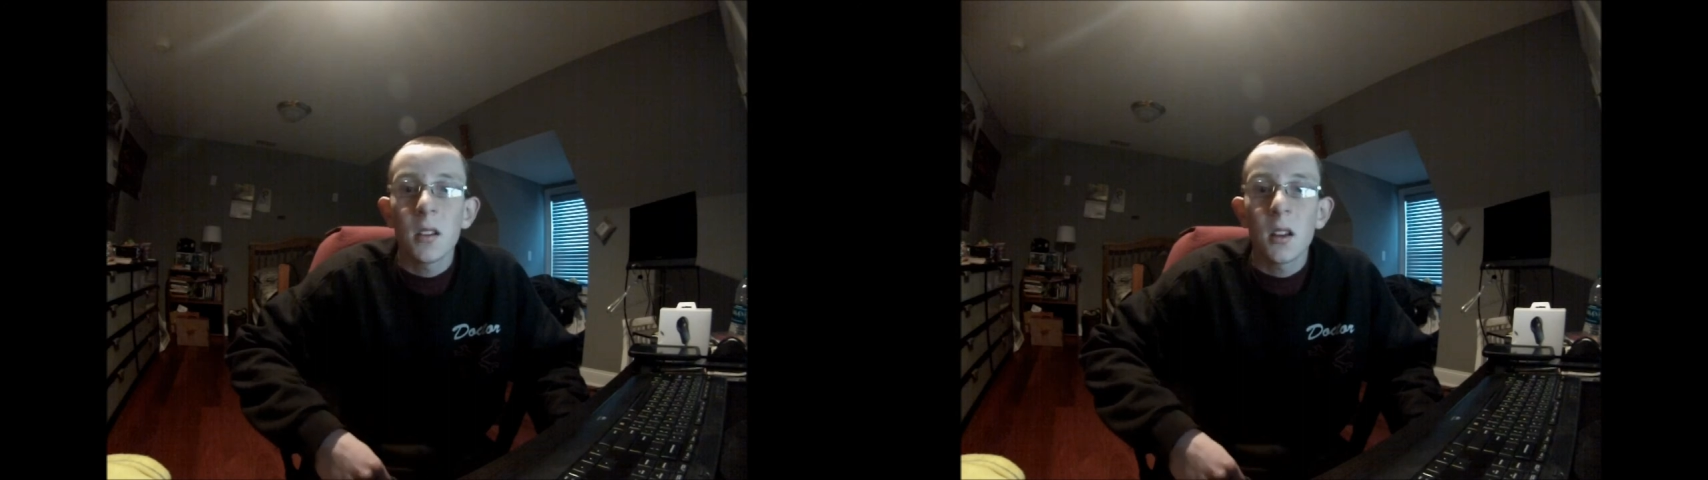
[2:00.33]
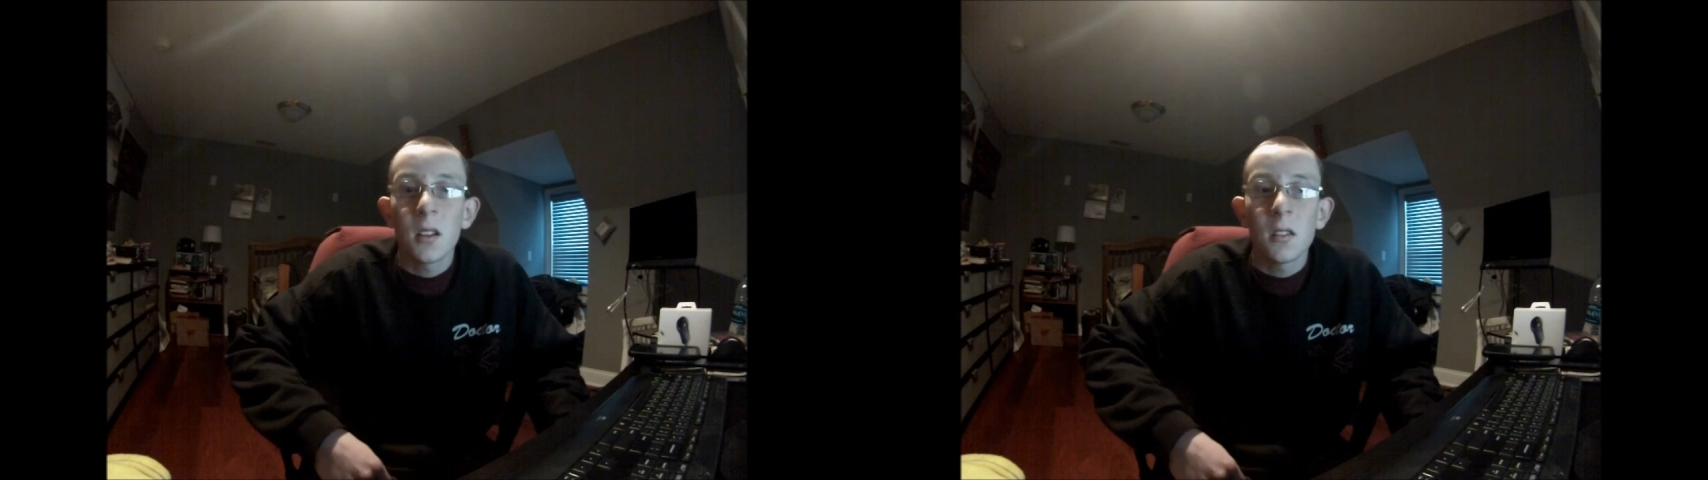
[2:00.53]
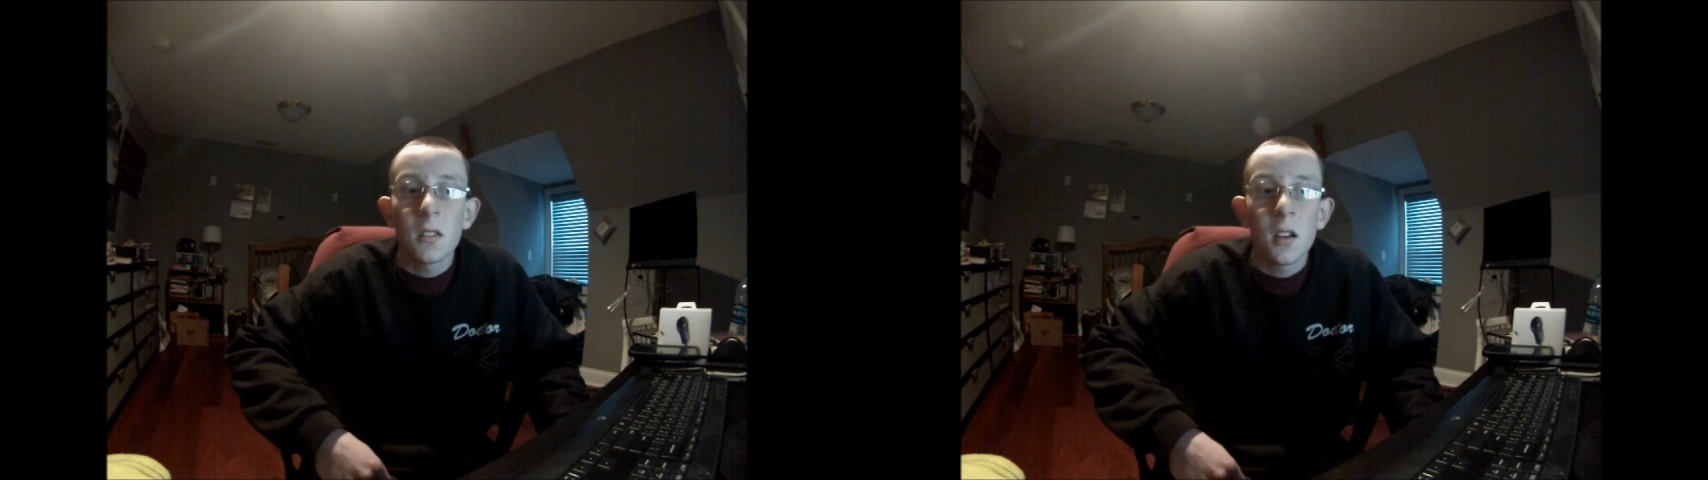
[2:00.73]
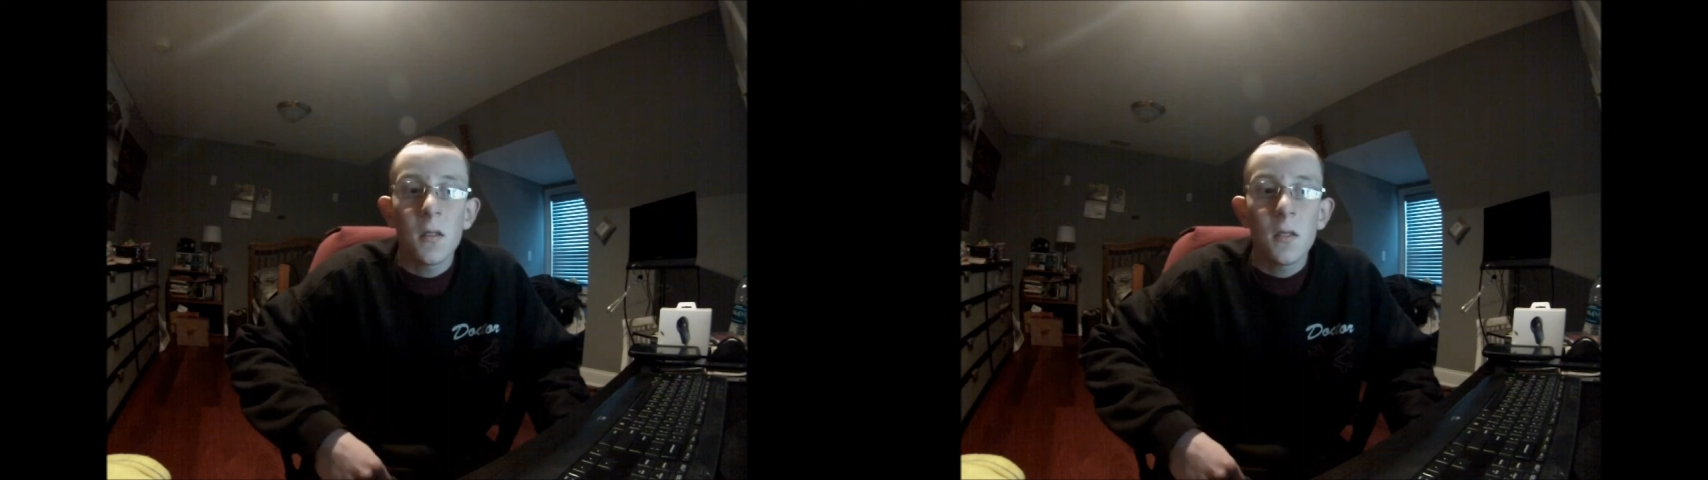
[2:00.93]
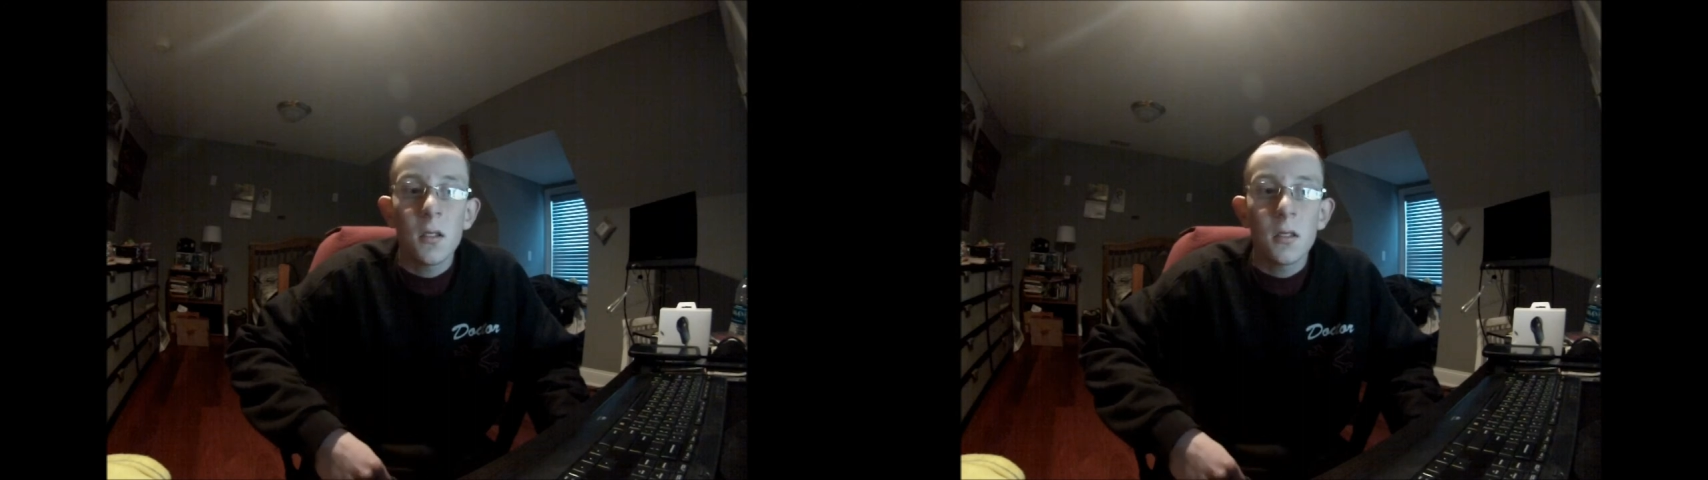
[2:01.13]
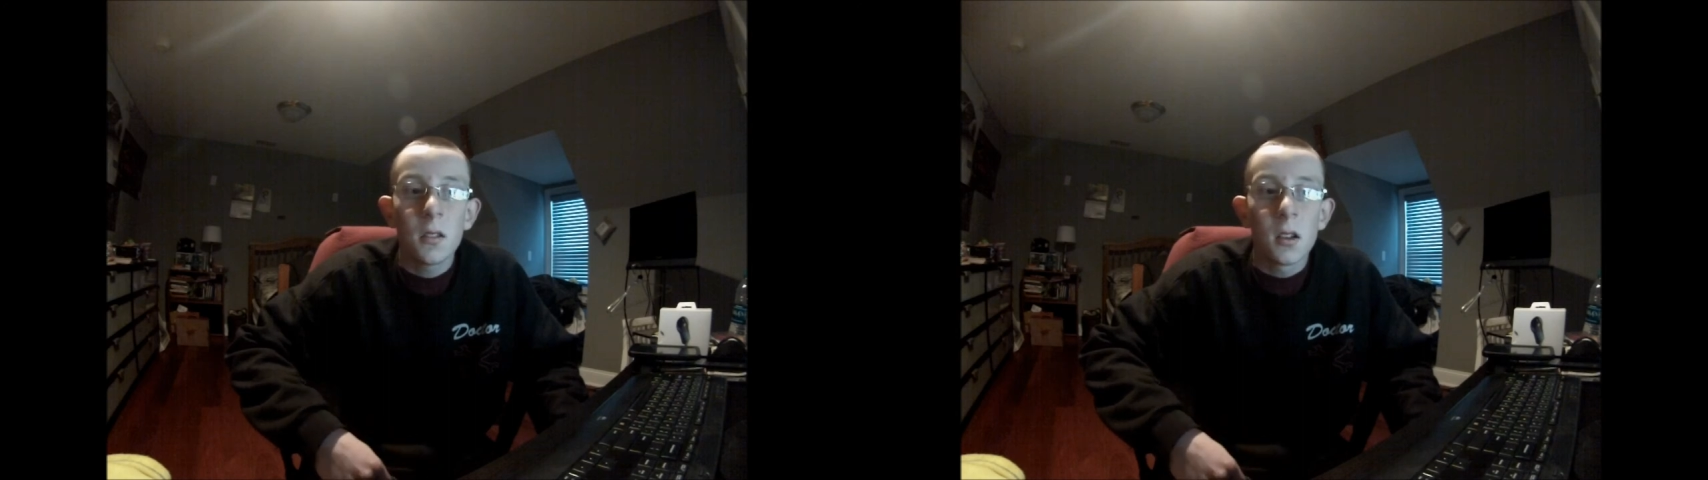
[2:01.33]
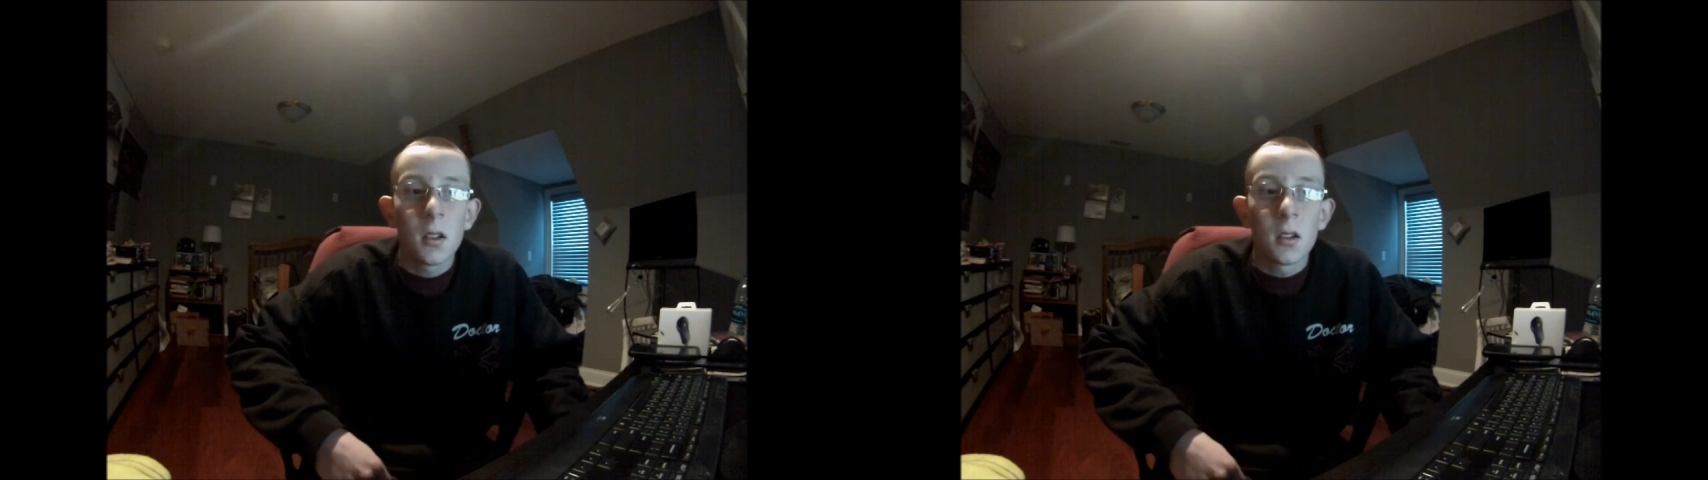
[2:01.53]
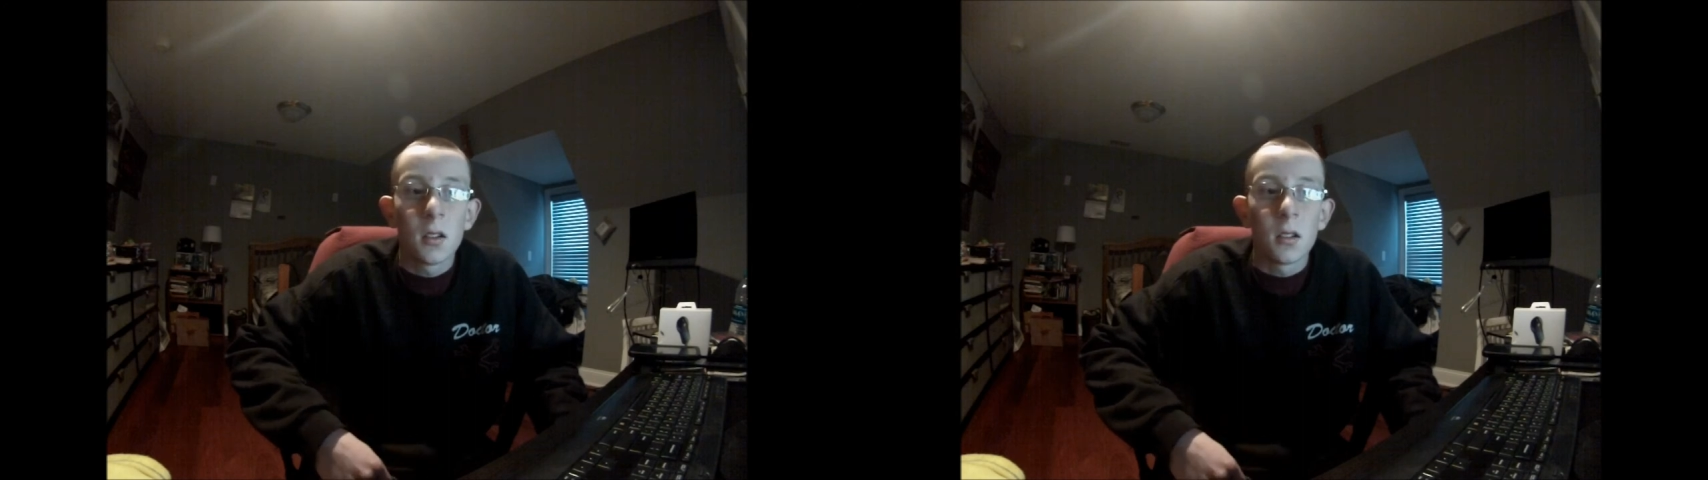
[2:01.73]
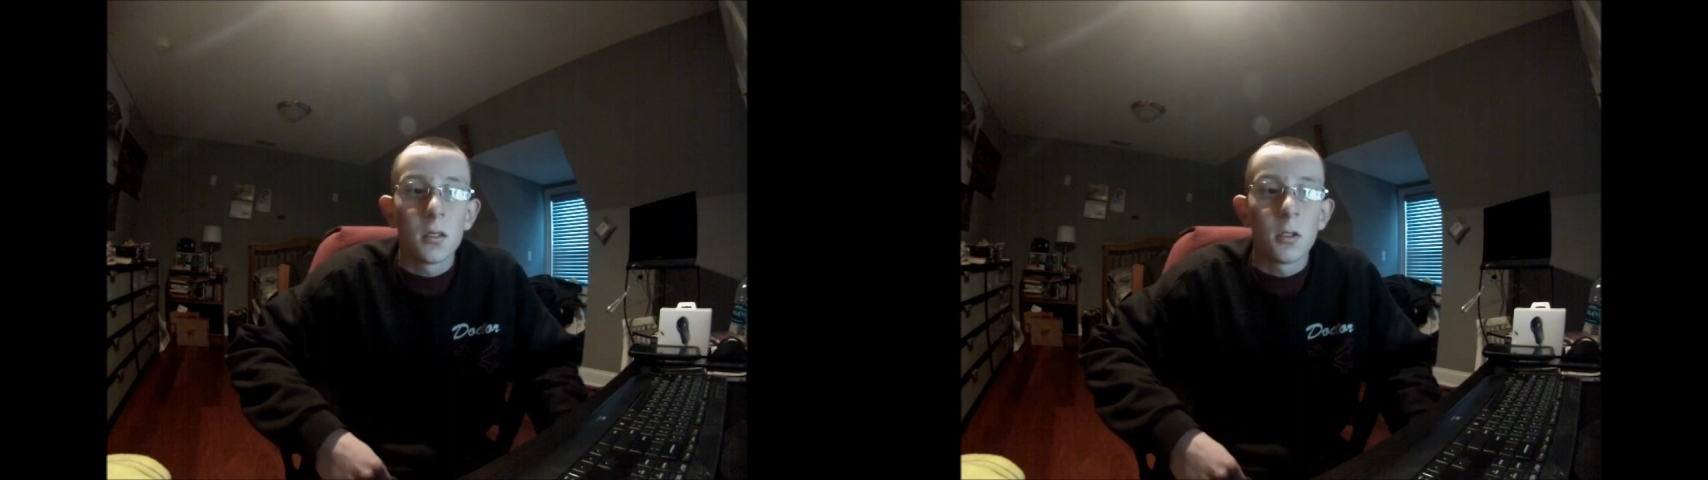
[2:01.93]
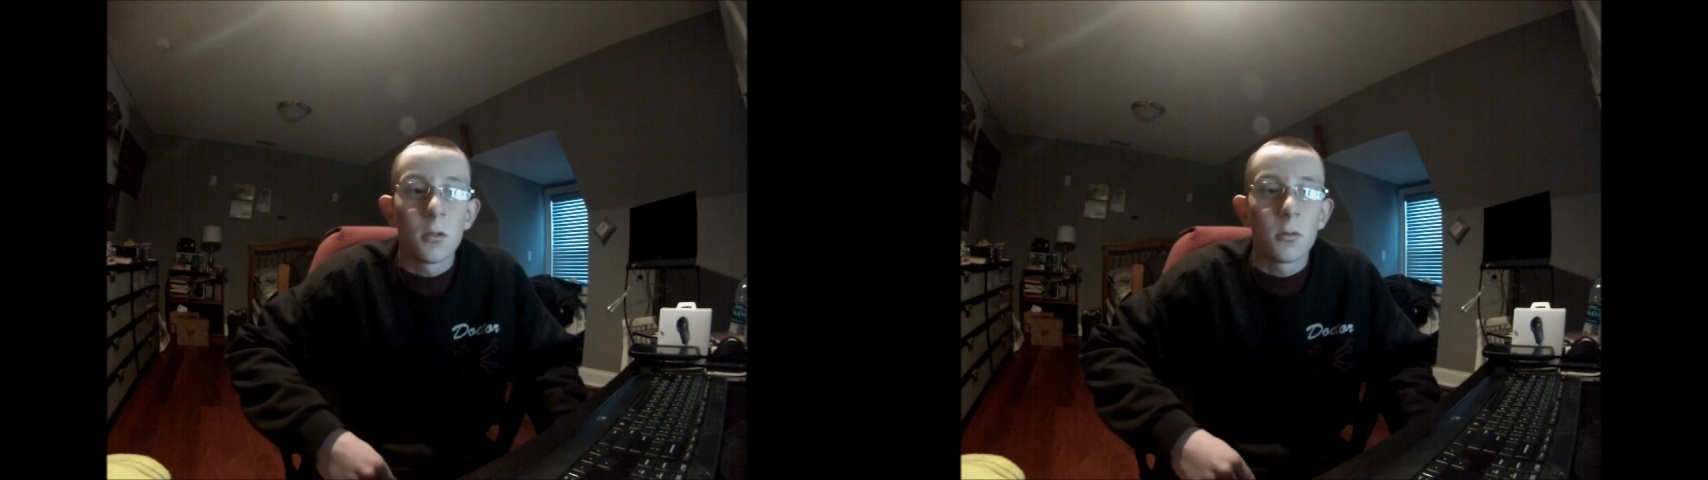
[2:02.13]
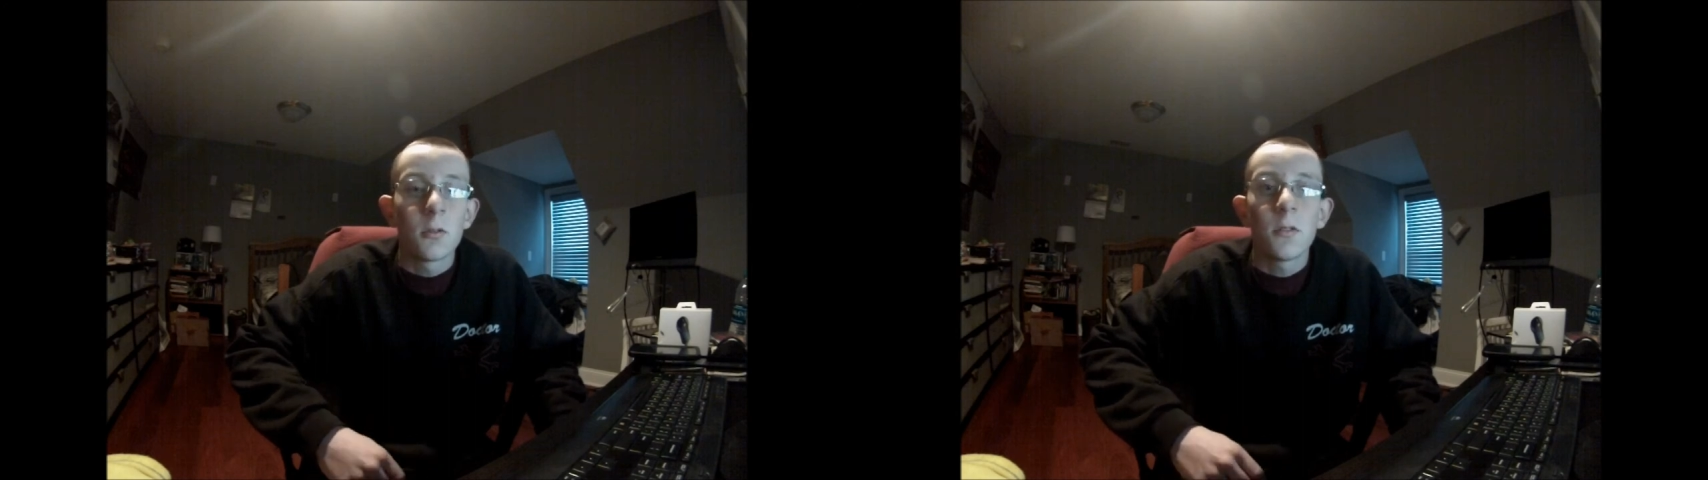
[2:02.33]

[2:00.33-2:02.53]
97. It's almost